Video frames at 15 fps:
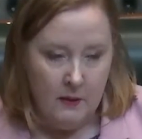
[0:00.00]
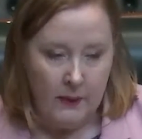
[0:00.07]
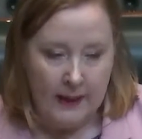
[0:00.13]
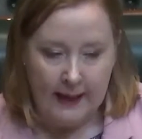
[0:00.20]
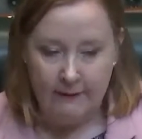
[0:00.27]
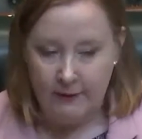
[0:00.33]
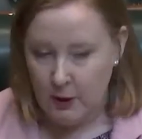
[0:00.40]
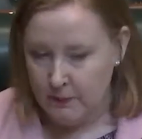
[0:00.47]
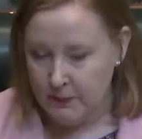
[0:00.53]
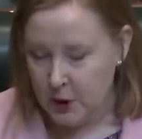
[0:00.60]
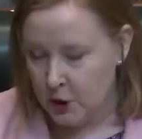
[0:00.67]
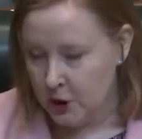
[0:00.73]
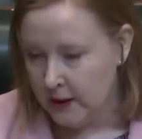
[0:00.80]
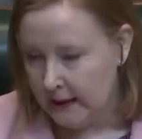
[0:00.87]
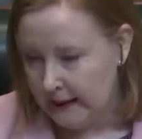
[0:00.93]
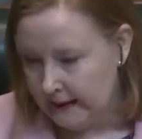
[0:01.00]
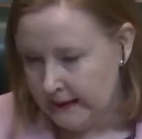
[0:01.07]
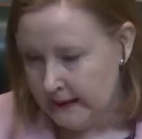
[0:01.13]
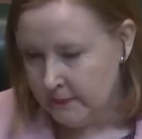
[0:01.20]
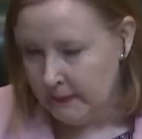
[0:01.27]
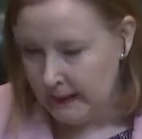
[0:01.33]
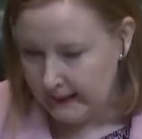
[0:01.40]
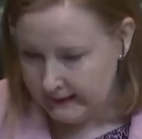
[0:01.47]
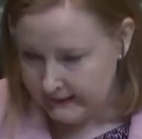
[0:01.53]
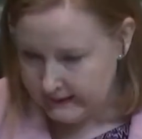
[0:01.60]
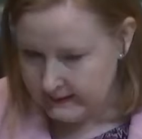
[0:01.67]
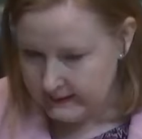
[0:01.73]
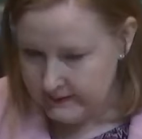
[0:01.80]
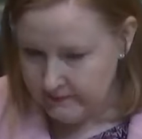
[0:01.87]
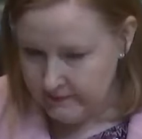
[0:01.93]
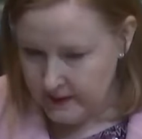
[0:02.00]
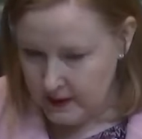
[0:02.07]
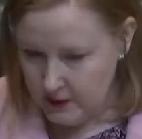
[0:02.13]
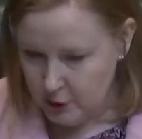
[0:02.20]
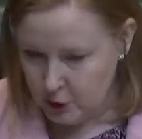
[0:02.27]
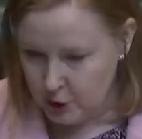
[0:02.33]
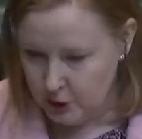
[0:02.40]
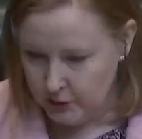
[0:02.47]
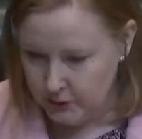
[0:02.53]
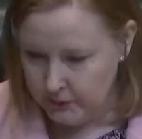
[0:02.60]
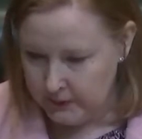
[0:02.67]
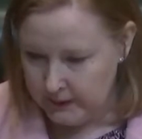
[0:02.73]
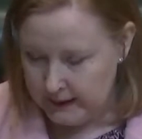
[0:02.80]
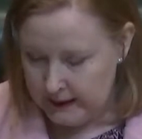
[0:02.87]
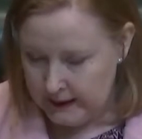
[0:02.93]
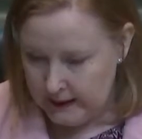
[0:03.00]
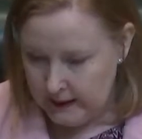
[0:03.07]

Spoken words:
We have an opportunity in this place to